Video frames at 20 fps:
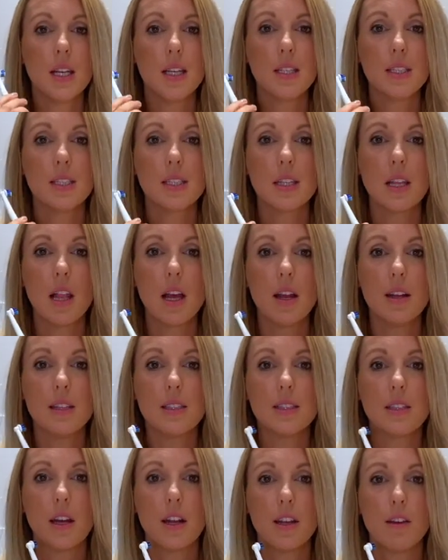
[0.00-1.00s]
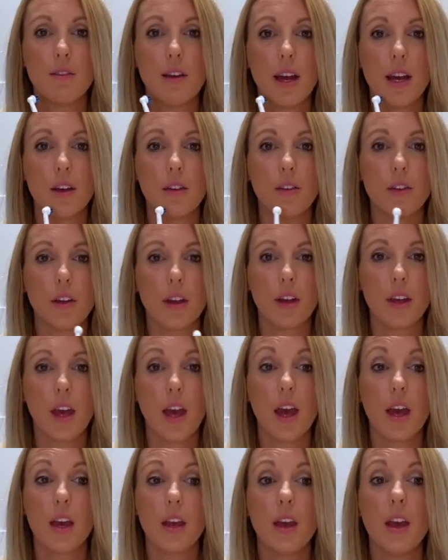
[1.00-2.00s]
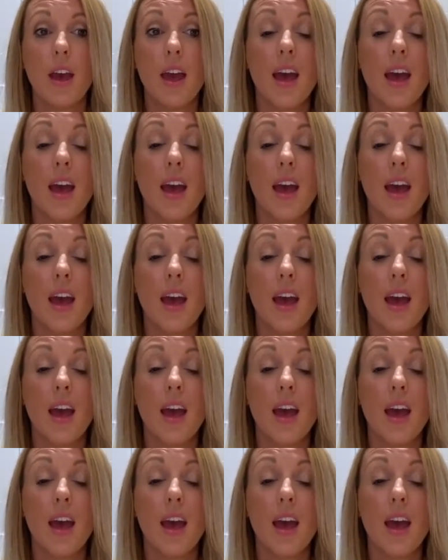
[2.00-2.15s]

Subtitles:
Slowly round, okay?